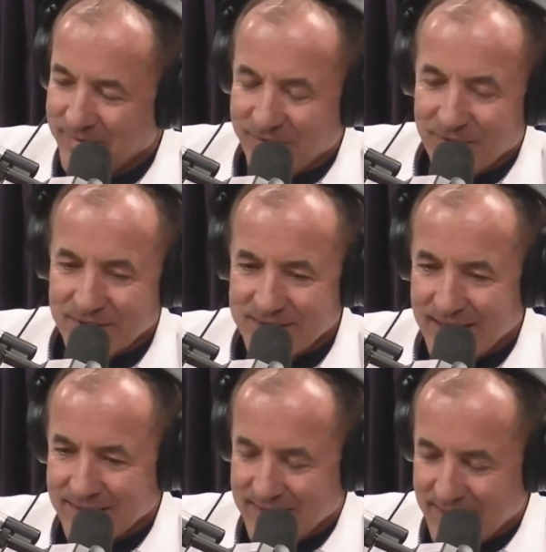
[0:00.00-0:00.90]
For a
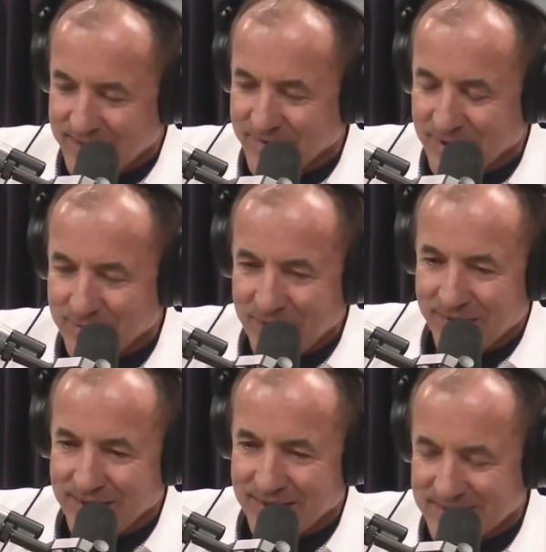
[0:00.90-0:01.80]
scientific
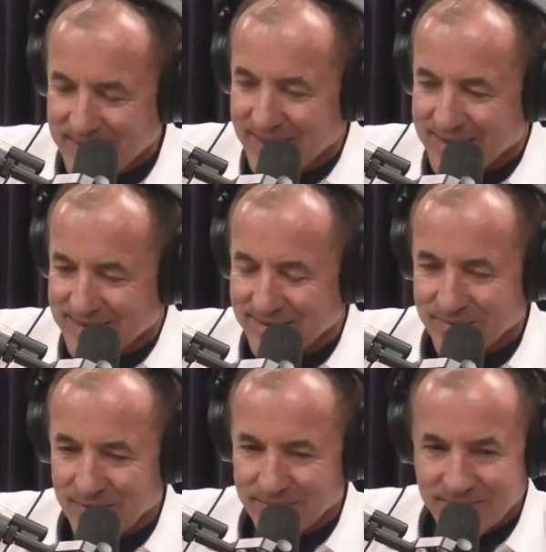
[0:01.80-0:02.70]
community that studies
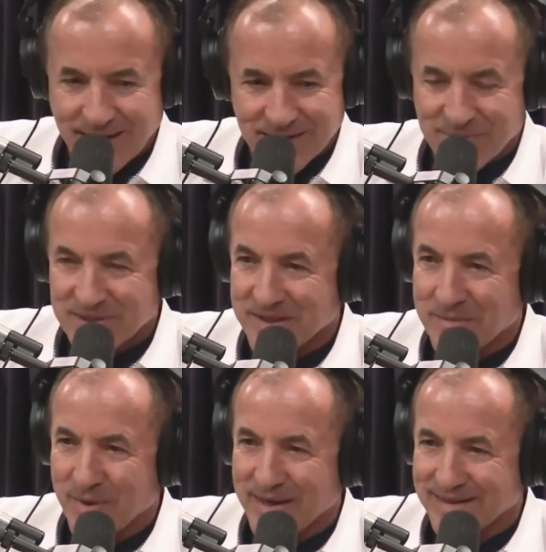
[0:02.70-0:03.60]
it, well, there has to be
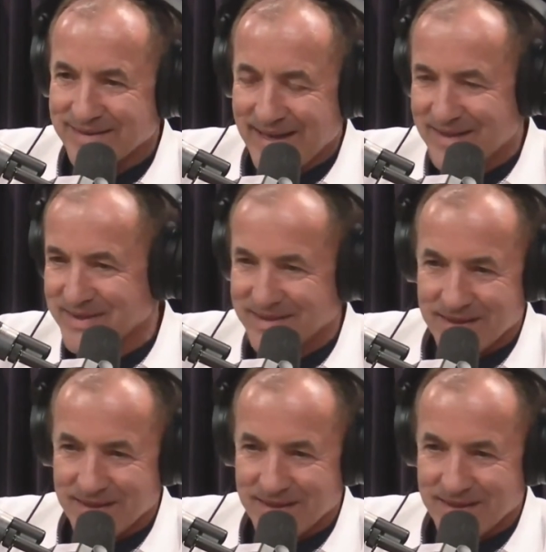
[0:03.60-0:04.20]
some way to test it